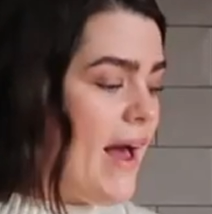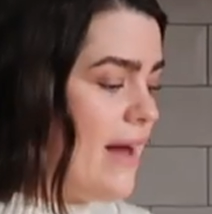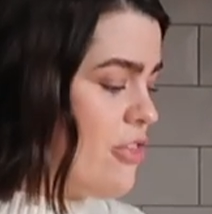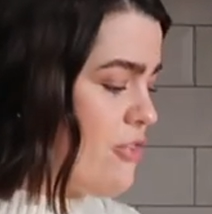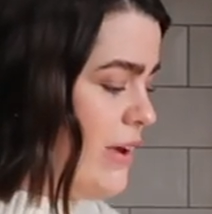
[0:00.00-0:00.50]

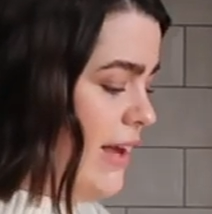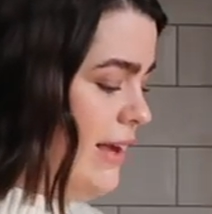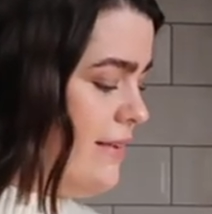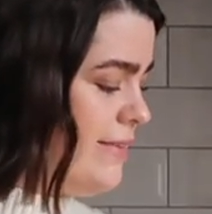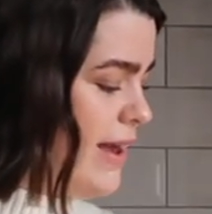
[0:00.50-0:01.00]

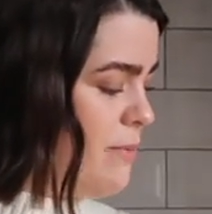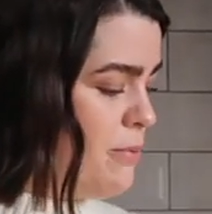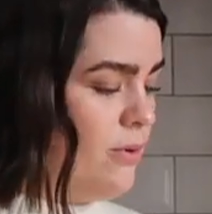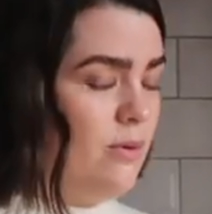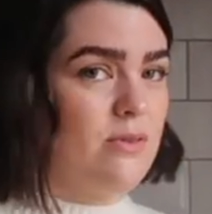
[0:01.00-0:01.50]
pantry
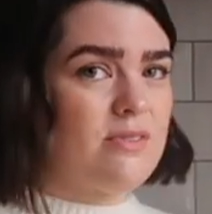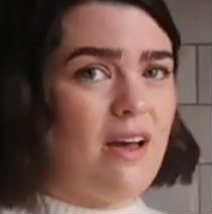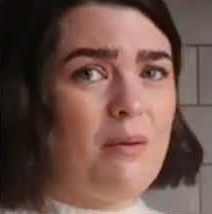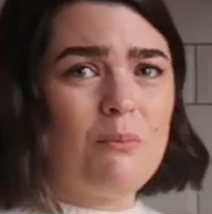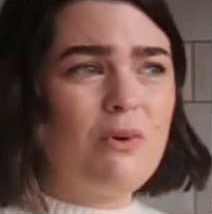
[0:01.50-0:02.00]
staples.
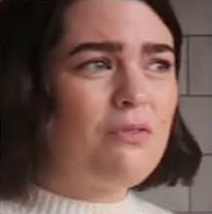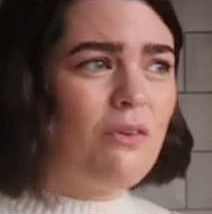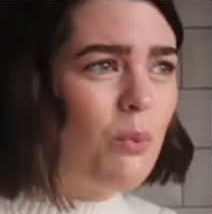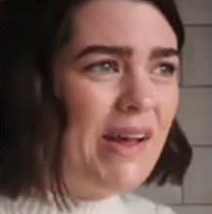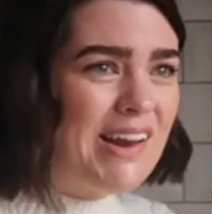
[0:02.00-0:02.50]
We've
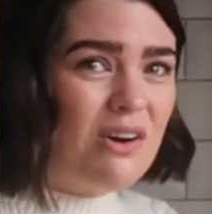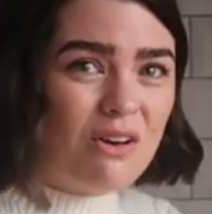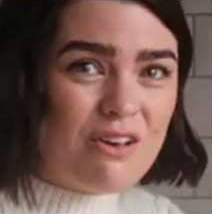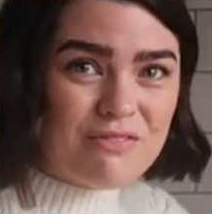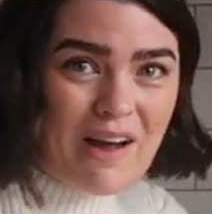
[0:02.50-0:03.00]
weirdly got
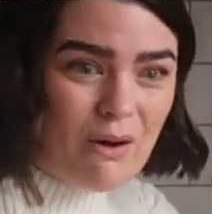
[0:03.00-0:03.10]
loads of